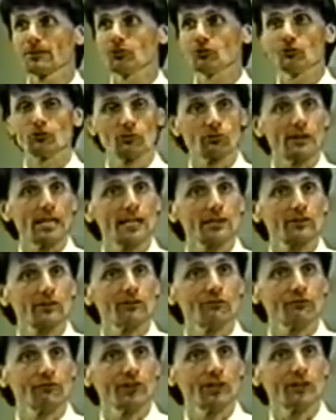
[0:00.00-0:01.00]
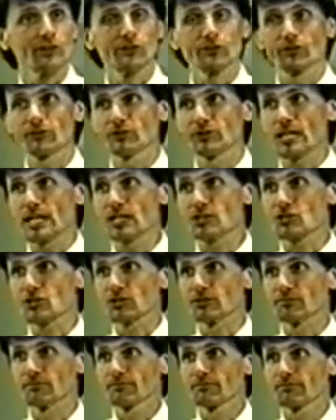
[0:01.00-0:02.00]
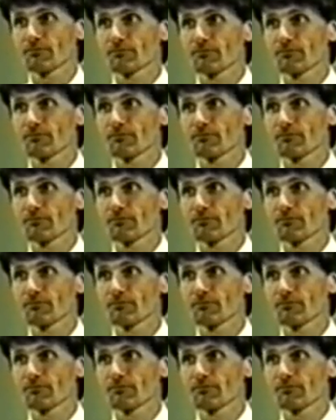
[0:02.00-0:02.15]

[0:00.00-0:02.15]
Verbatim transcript: to direct the affairs of the nation